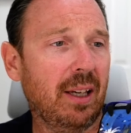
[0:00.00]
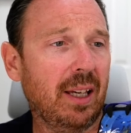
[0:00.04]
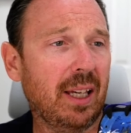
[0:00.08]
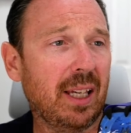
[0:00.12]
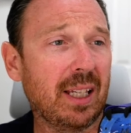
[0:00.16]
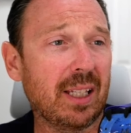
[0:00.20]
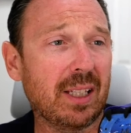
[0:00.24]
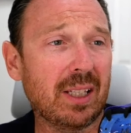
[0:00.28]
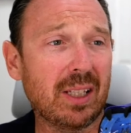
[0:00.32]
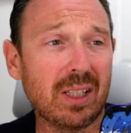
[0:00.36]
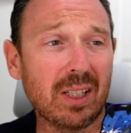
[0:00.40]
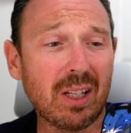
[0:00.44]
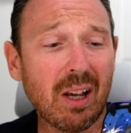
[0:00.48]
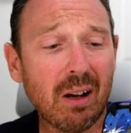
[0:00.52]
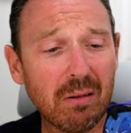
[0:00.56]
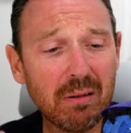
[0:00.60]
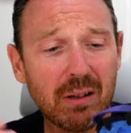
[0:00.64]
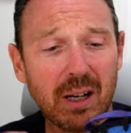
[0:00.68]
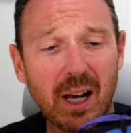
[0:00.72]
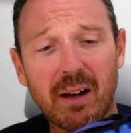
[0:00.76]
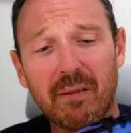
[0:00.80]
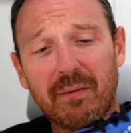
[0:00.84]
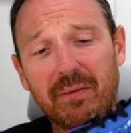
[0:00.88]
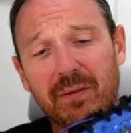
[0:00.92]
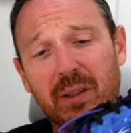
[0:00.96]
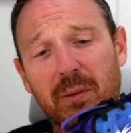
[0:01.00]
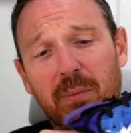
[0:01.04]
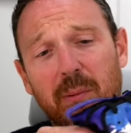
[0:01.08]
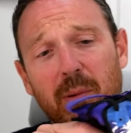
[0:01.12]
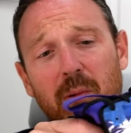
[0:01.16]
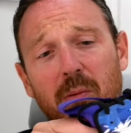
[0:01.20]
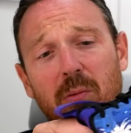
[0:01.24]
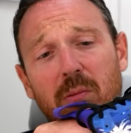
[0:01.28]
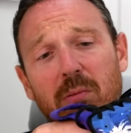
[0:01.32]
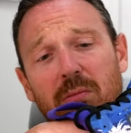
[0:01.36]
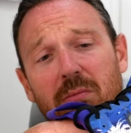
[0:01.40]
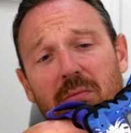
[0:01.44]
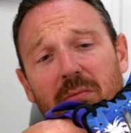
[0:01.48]
It's so
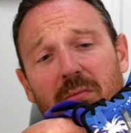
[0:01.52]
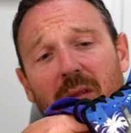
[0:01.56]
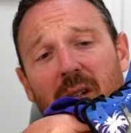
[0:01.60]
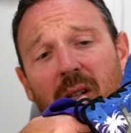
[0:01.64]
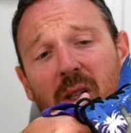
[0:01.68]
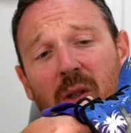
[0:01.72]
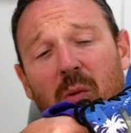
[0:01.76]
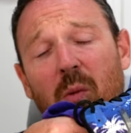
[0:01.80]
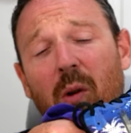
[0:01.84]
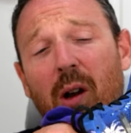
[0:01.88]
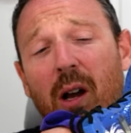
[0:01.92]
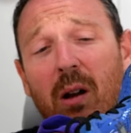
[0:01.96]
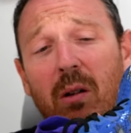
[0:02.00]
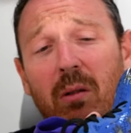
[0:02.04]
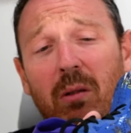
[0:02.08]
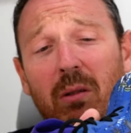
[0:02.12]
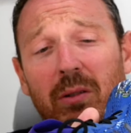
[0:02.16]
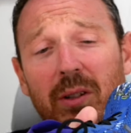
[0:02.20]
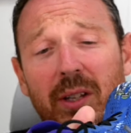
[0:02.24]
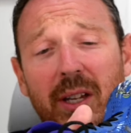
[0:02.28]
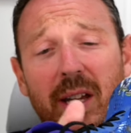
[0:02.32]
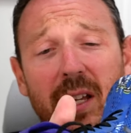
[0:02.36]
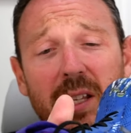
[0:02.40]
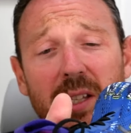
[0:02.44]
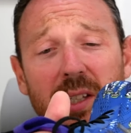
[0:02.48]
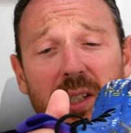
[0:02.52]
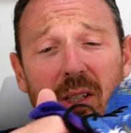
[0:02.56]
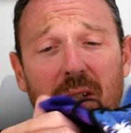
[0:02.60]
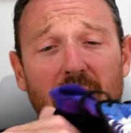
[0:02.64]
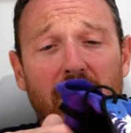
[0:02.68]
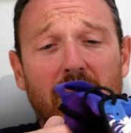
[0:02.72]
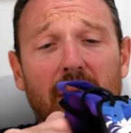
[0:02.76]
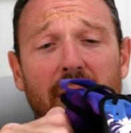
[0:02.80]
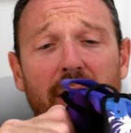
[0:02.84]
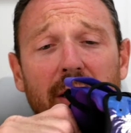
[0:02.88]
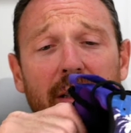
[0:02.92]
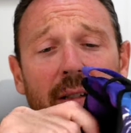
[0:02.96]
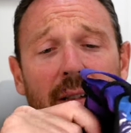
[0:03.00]
comfortable as well on the
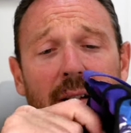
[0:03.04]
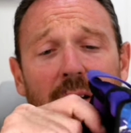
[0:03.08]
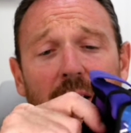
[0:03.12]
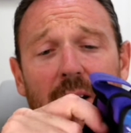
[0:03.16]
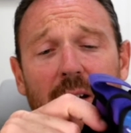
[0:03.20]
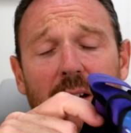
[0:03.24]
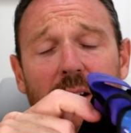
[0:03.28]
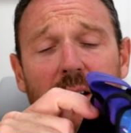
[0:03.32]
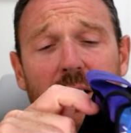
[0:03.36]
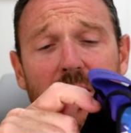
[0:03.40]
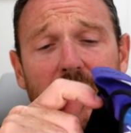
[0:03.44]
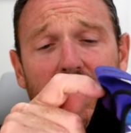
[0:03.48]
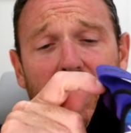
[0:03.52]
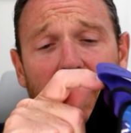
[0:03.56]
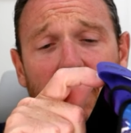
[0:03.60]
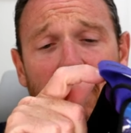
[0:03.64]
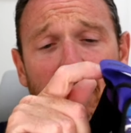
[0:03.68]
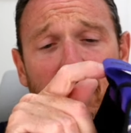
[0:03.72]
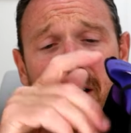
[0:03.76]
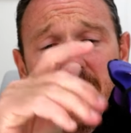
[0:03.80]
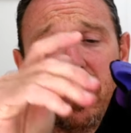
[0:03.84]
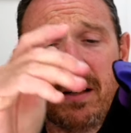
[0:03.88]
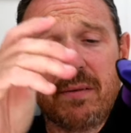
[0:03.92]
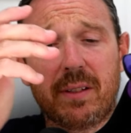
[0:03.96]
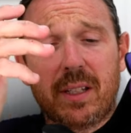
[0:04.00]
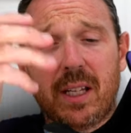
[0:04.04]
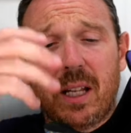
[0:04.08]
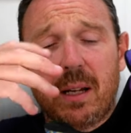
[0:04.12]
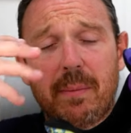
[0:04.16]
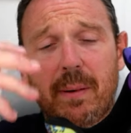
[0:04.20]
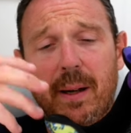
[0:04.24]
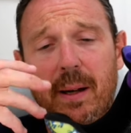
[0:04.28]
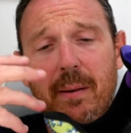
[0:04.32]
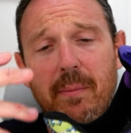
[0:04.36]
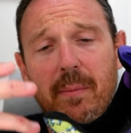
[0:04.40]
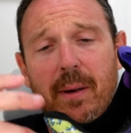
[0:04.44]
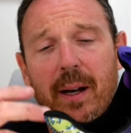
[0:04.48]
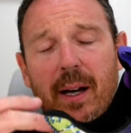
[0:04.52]
inside, uh, and I say where they've said
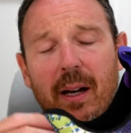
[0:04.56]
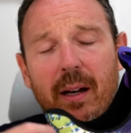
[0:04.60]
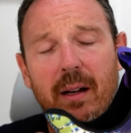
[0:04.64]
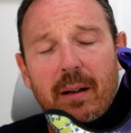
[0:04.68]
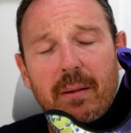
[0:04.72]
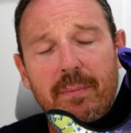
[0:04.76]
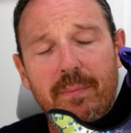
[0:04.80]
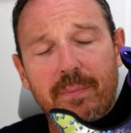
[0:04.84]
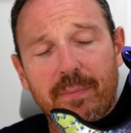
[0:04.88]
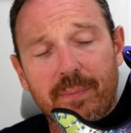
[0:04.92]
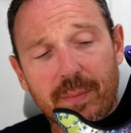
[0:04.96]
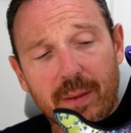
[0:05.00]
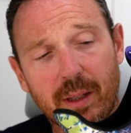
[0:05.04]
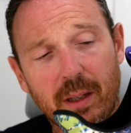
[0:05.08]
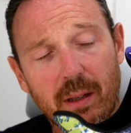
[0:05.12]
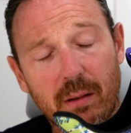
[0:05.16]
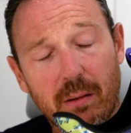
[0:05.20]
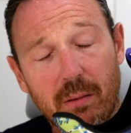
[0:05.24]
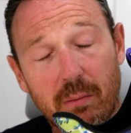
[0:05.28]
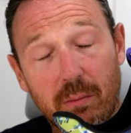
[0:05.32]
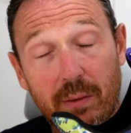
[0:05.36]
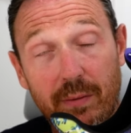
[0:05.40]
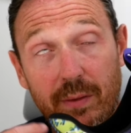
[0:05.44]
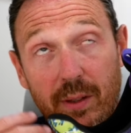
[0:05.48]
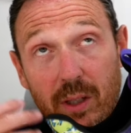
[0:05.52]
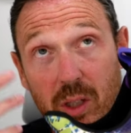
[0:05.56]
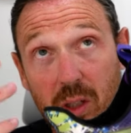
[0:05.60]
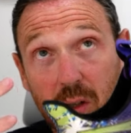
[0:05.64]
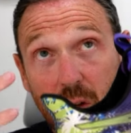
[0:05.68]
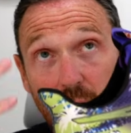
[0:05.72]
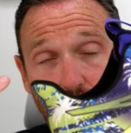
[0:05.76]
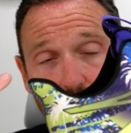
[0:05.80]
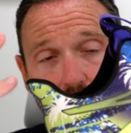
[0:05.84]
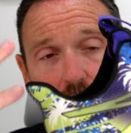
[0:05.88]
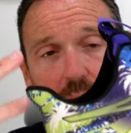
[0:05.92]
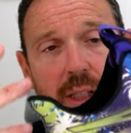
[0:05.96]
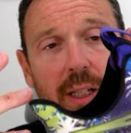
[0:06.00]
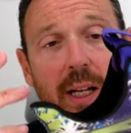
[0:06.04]
about um, with the
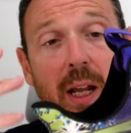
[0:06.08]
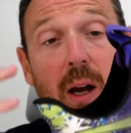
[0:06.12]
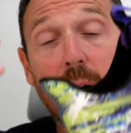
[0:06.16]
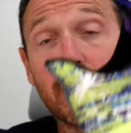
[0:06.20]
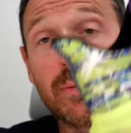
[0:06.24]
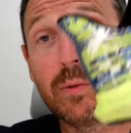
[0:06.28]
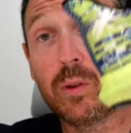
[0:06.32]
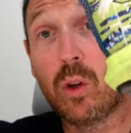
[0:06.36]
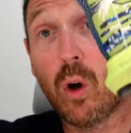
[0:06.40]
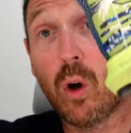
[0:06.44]
sockless. And now I've